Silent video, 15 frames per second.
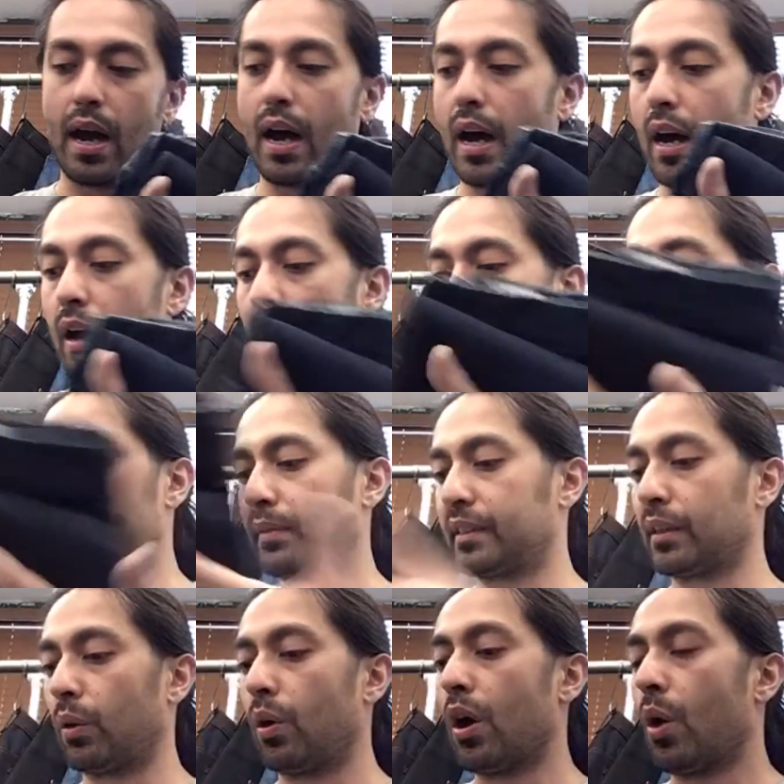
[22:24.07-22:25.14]
Um,
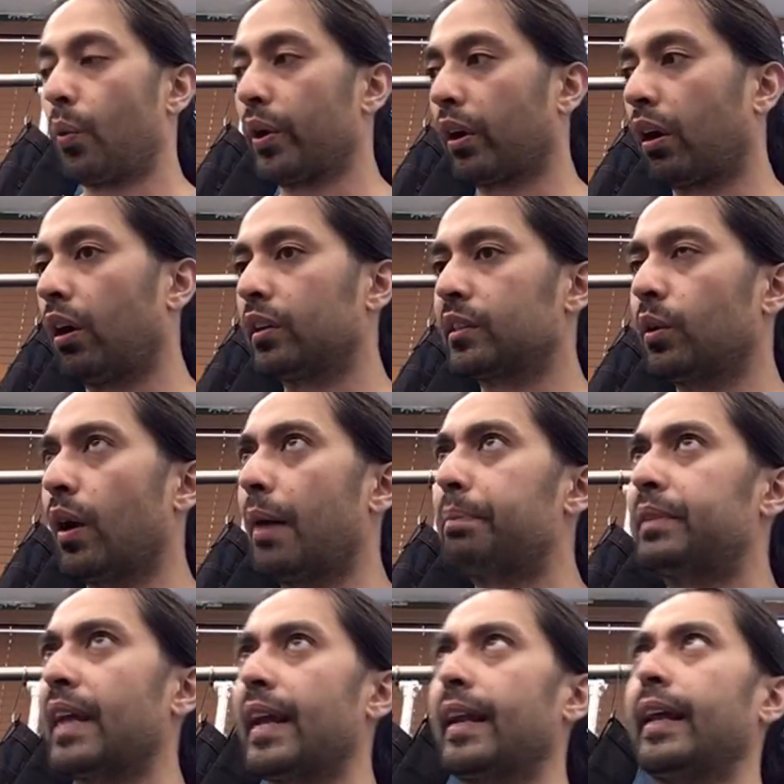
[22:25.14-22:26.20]
so we are also
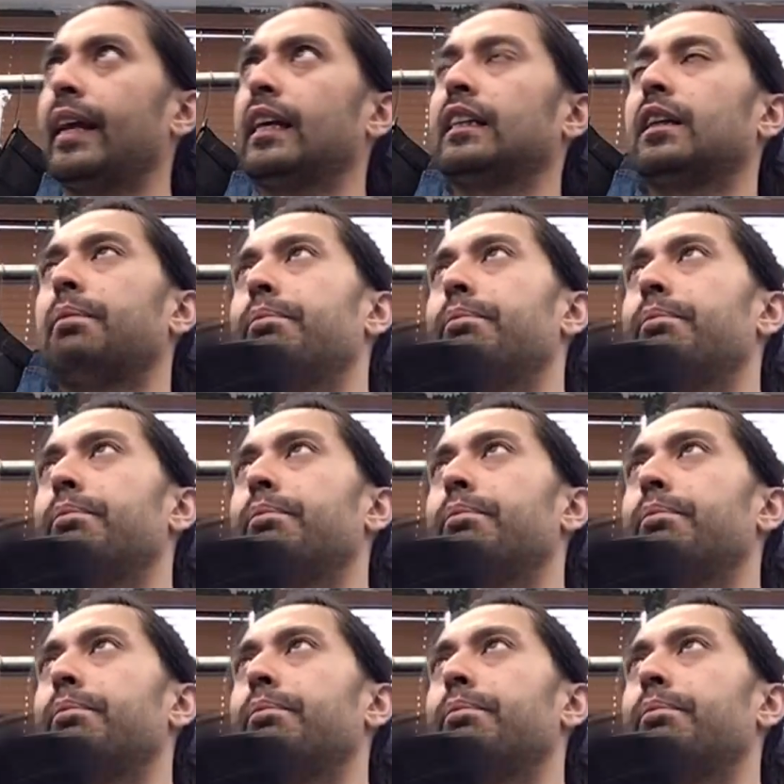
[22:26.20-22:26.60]
updating the